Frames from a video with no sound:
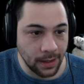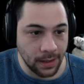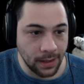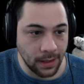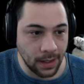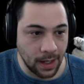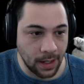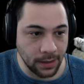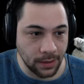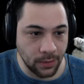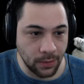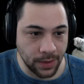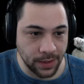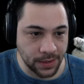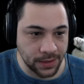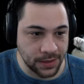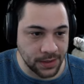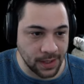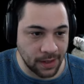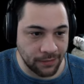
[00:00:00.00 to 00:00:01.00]
not going
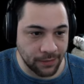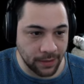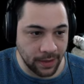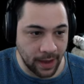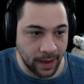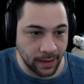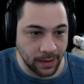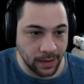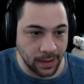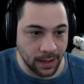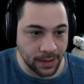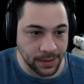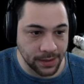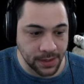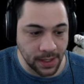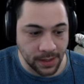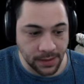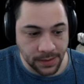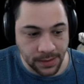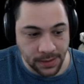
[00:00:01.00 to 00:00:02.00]
to suffer that
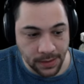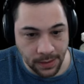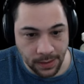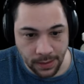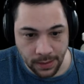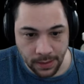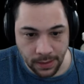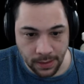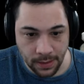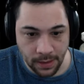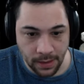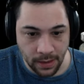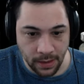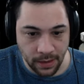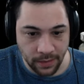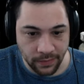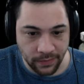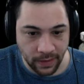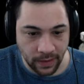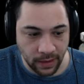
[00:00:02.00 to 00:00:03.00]
nonsense
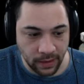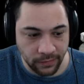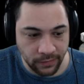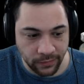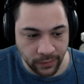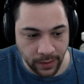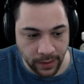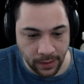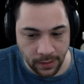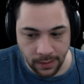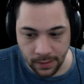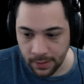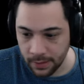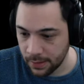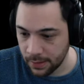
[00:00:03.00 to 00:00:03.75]
if I can avoid it.